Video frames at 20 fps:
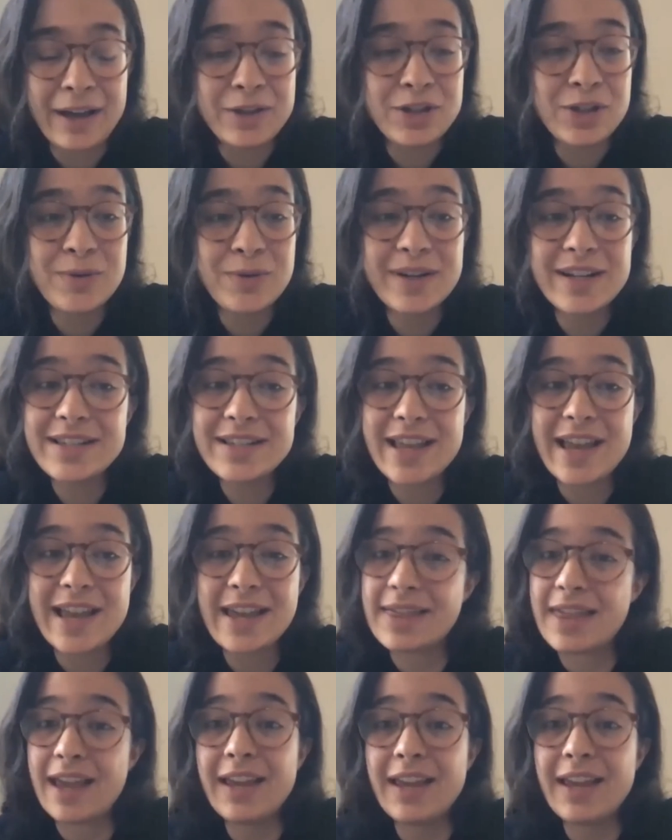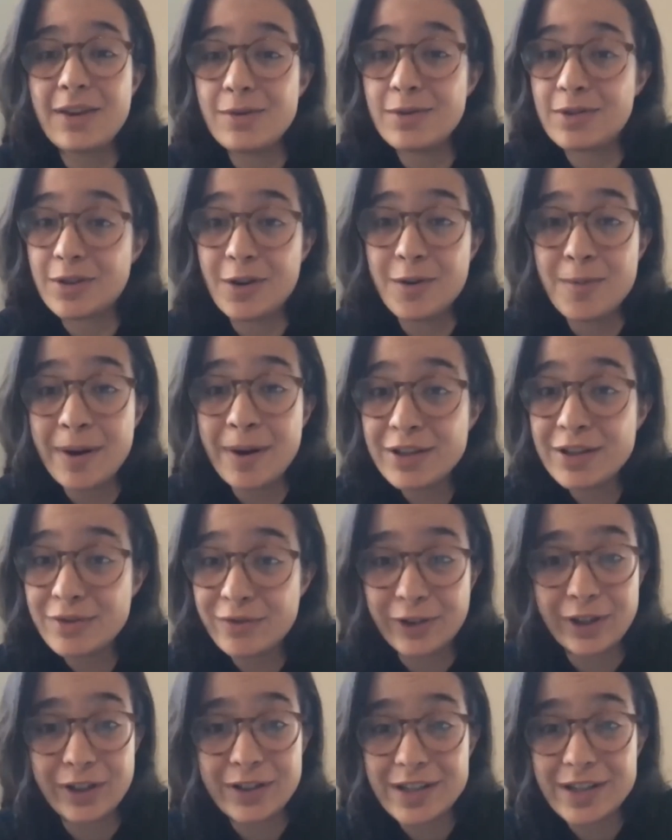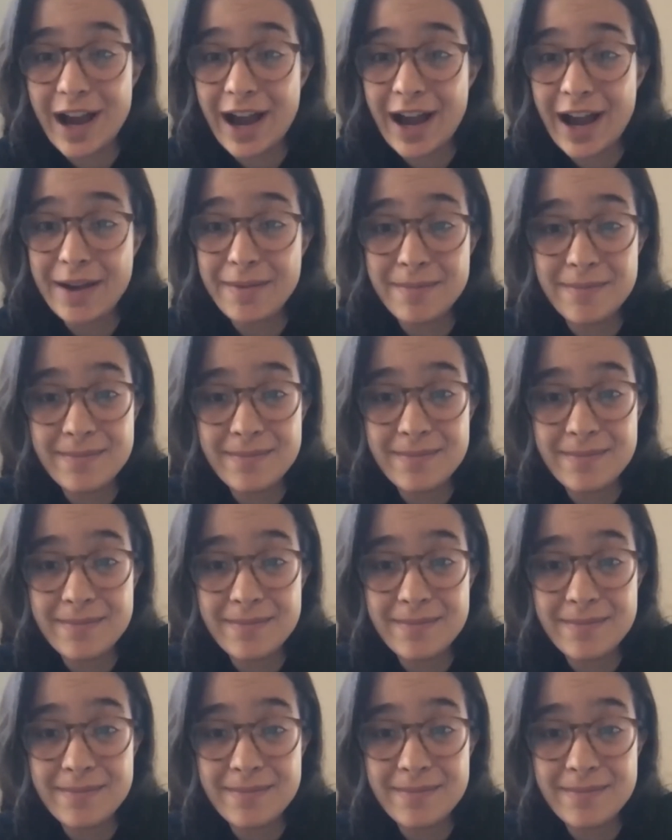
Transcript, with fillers: just want to say thank so, you, see, so much I, for your time. If,